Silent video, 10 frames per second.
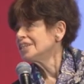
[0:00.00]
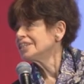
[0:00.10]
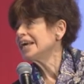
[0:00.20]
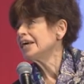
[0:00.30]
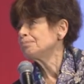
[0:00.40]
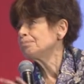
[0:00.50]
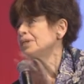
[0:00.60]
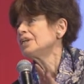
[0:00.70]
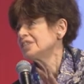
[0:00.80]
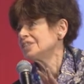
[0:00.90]
can
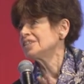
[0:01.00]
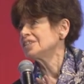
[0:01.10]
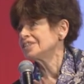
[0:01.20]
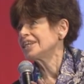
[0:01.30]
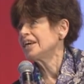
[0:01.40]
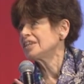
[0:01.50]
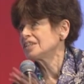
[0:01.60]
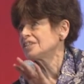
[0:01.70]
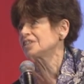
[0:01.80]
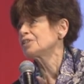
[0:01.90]
play a
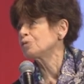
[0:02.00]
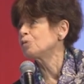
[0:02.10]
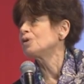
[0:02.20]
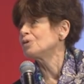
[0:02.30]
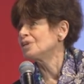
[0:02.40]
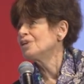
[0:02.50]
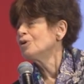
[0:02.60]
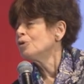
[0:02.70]
catalytic role?